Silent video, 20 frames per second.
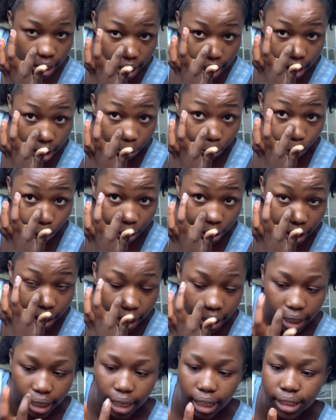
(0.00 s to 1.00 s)
end up working at
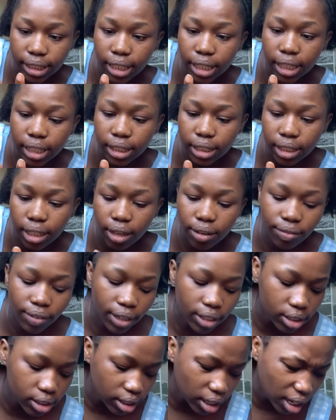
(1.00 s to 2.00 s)
like 10 and stuff. I
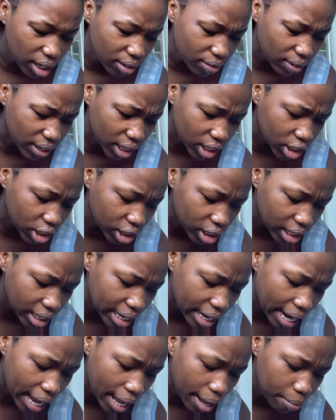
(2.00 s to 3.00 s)
just kind of like took a
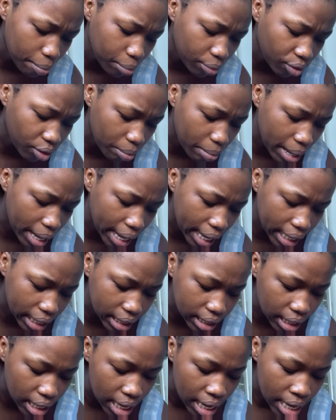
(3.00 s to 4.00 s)
nap from 8,
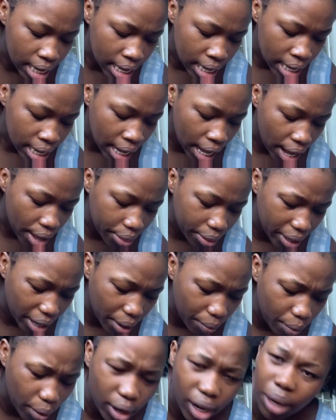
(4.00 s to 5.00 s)
and then I
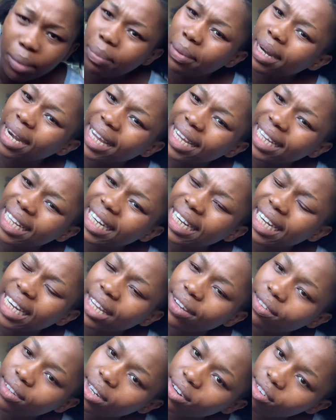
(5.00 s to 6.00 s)
woke up at like
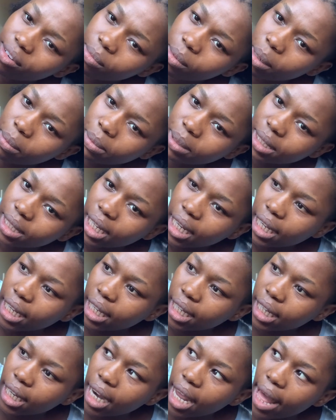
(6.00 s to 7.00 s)
11 if I'm not
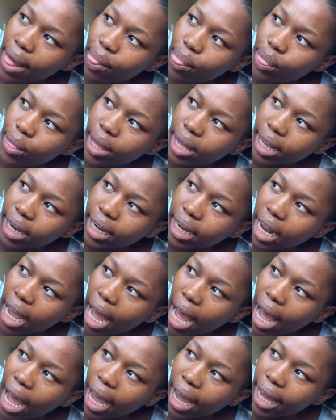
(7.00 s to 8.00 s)
mistaken, and then
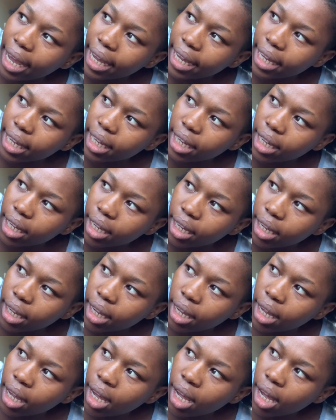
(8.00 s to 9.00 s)
I
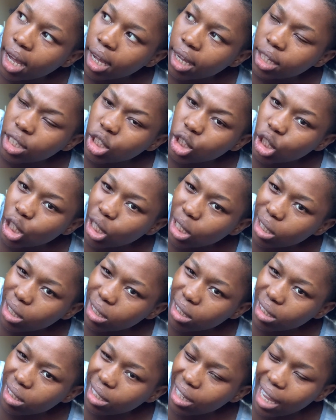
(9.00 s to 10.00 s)

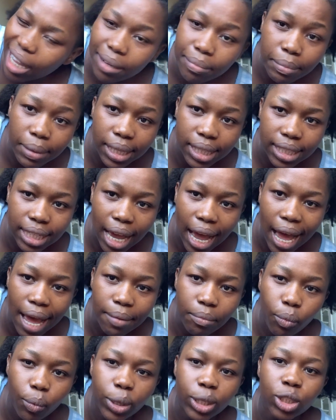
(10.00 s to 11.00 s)
chilled, had me time,
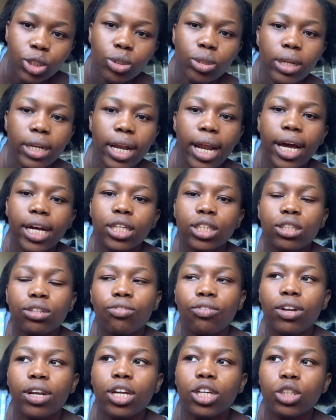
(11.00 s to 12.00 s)
went to lunch. For
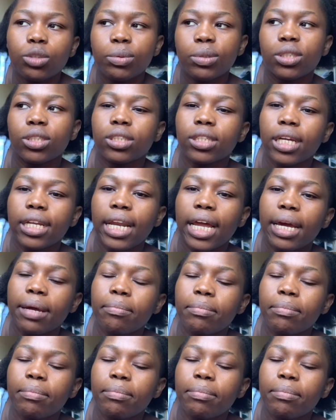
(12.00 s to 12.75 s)
lunch, we just had like